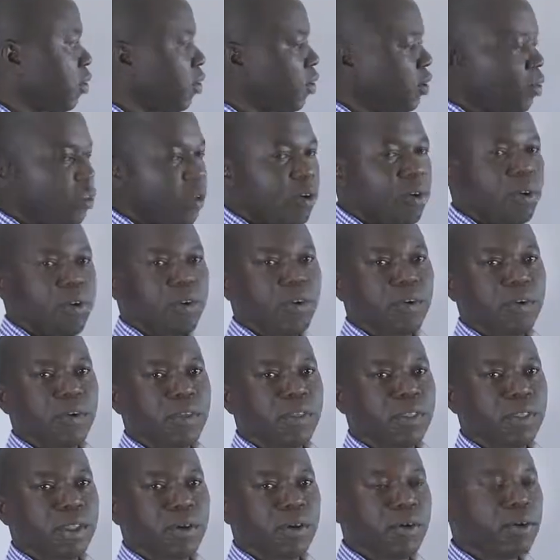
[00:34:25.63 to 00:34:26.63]
Although
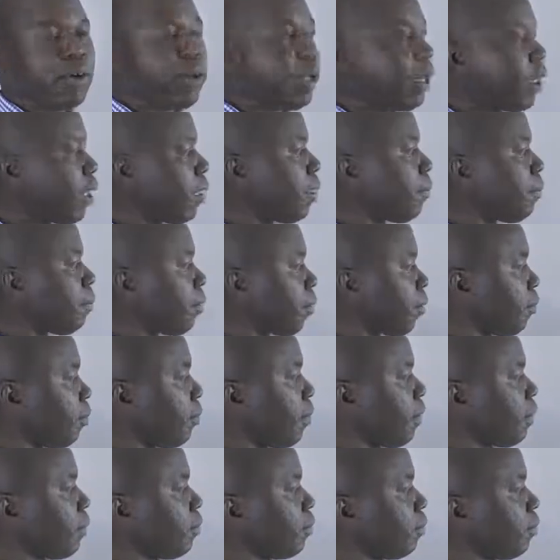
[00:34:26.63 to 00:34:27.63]
the only
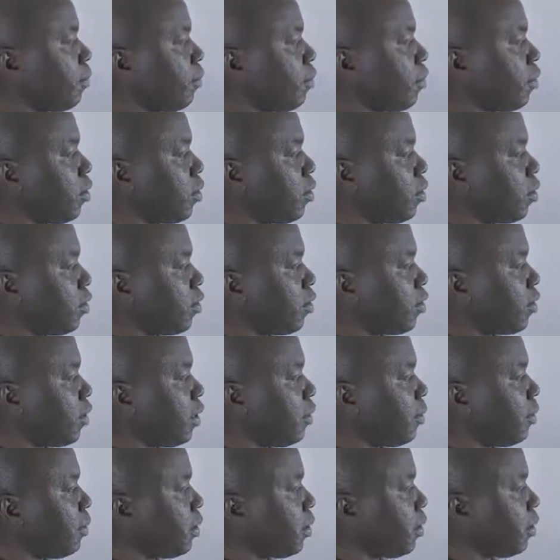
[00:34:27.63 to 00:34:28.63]
problem of
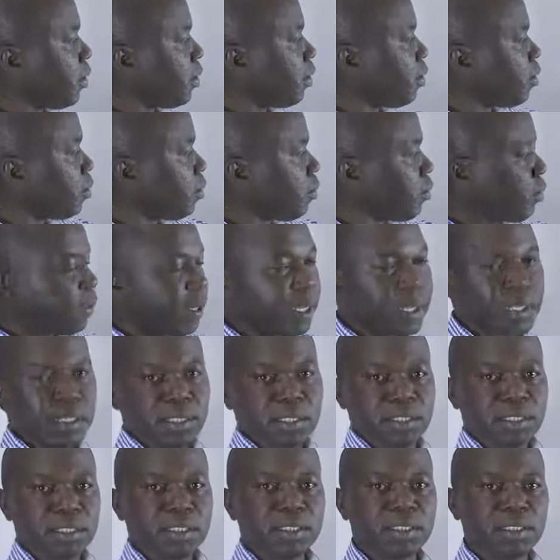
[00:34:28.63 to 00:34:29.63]
the mistletoe
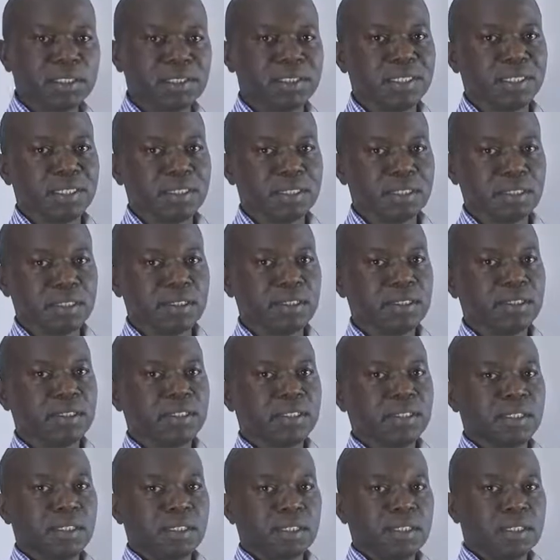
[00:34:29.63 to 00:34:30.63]
plant is that
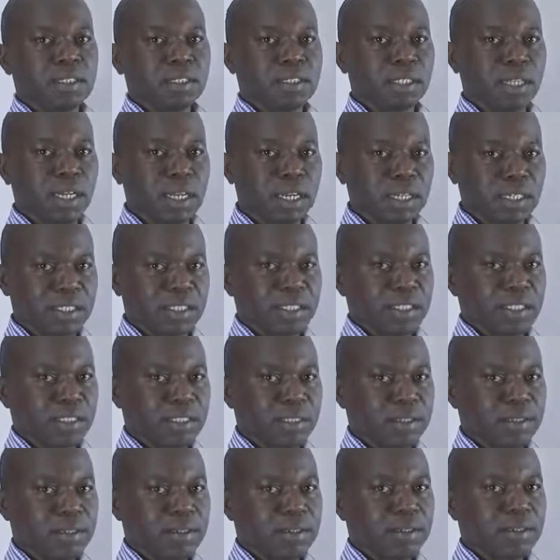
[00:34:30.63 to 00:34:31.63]
it
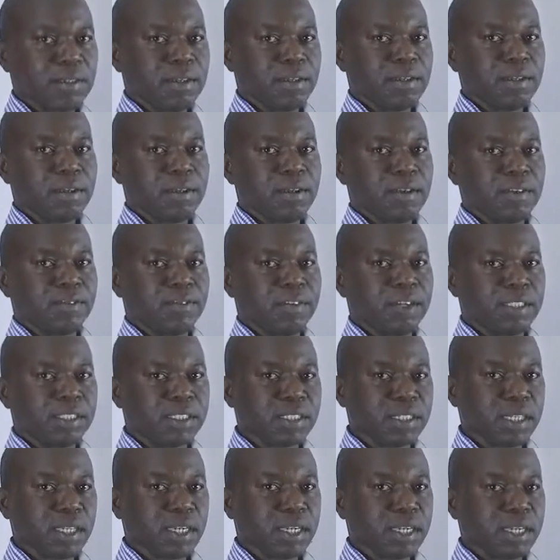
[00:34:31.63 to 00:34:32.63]
lacks a
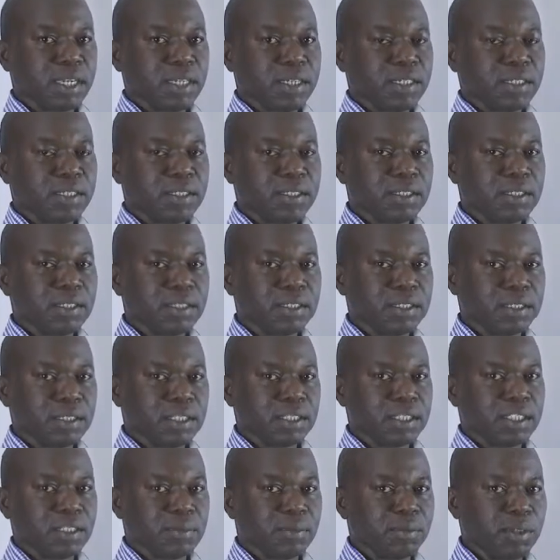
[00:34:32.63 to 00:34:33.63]
vascular
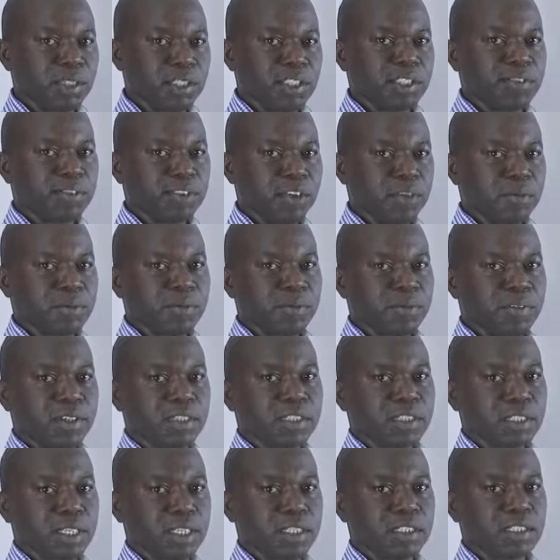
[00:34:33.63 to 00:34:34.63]
system, well-developed
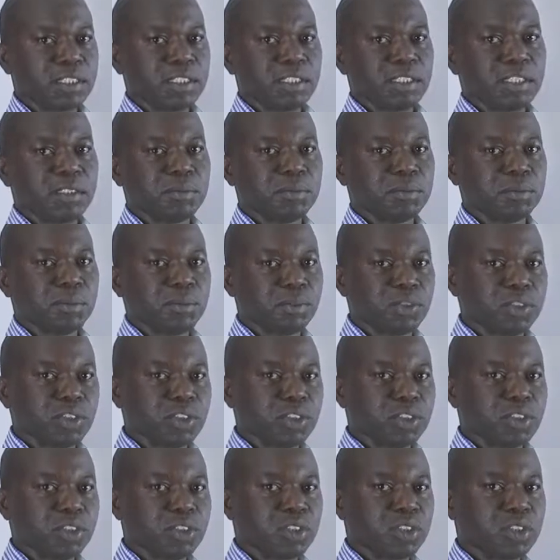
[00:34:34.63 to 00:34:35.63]
vascular system
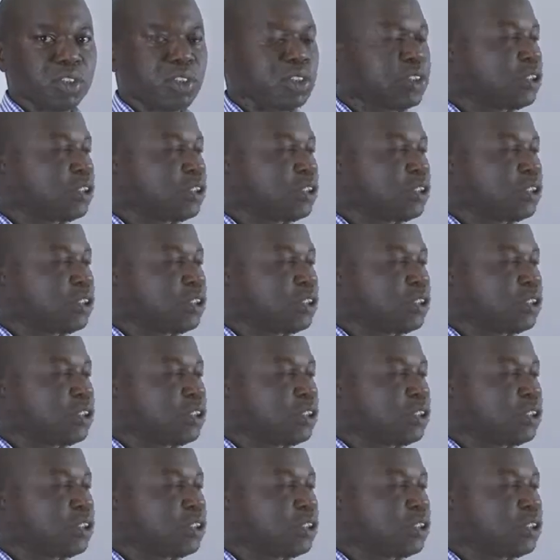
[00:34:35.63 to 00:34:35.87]
roots.